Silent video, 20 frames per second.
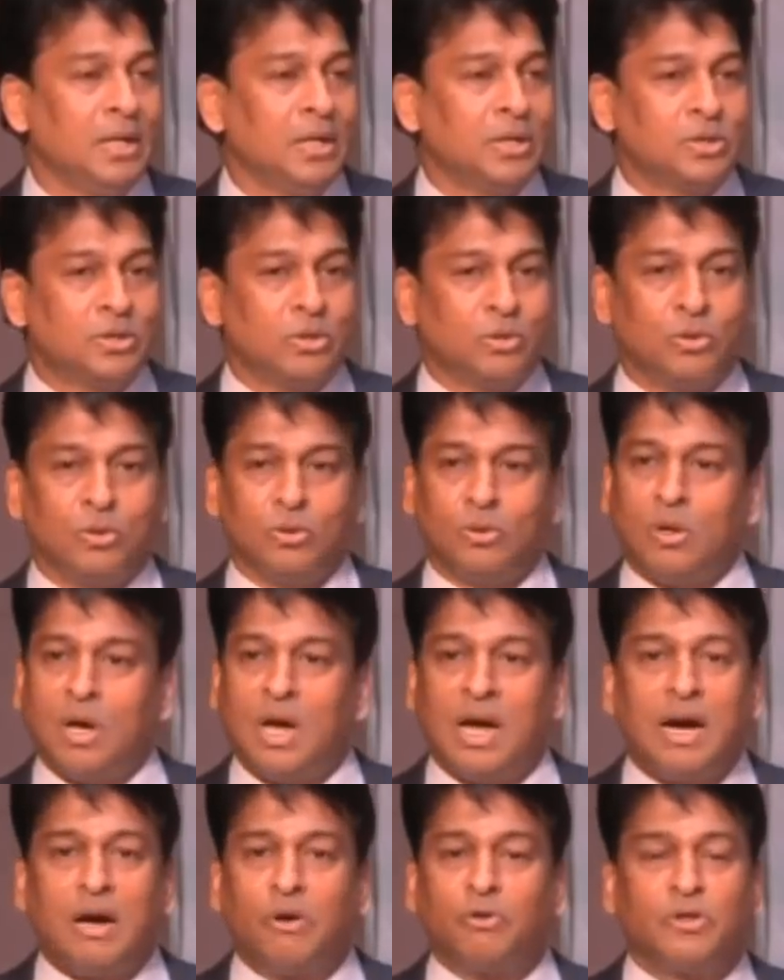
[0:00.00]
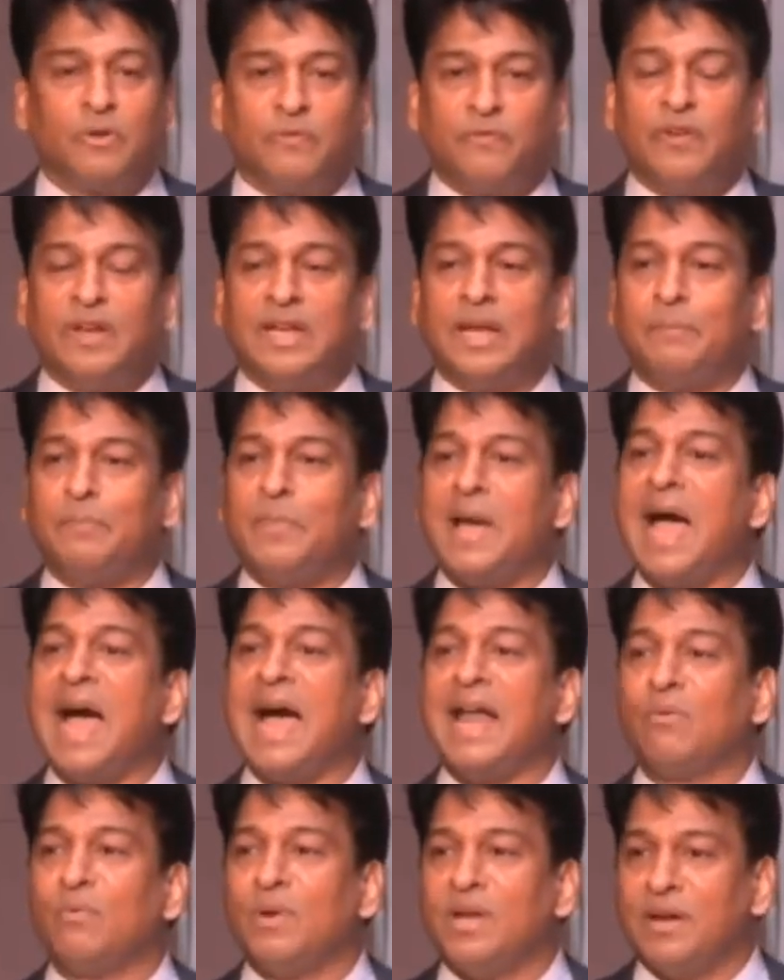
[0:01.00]
So how to fill up
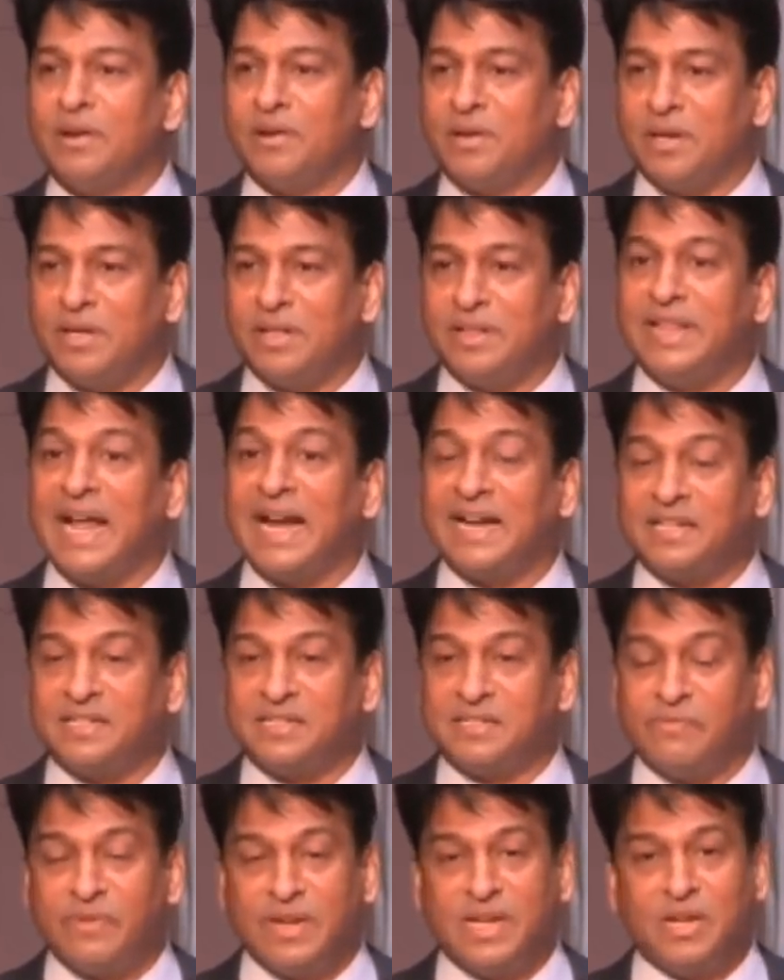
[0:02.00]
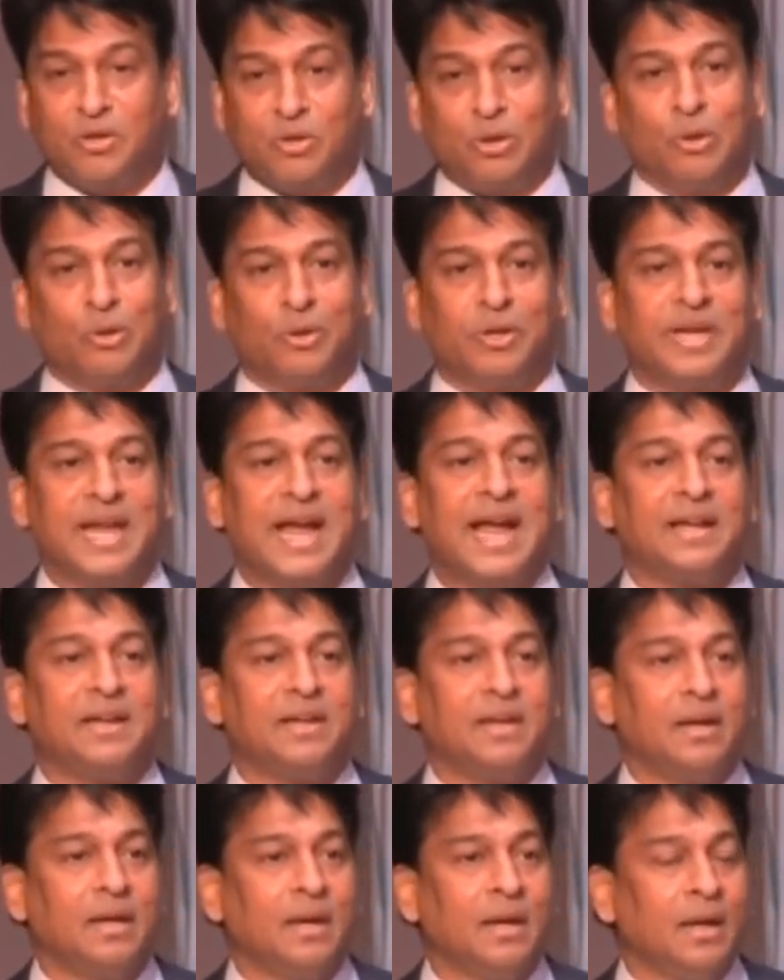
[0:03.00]
annual return, that's we need to look
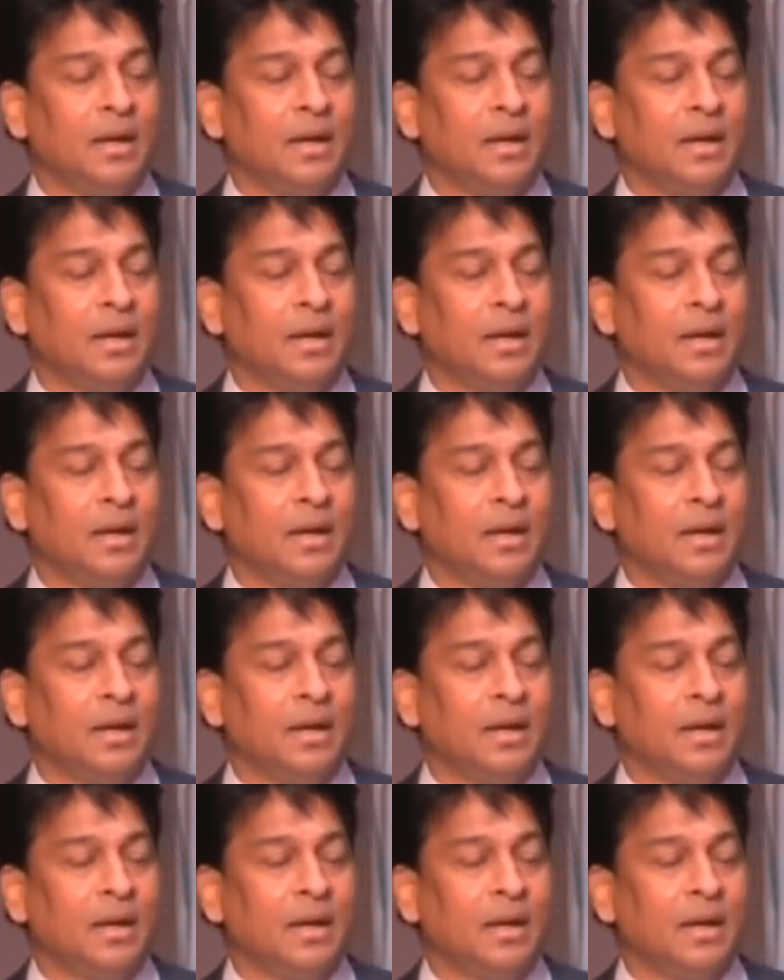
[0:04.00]
at.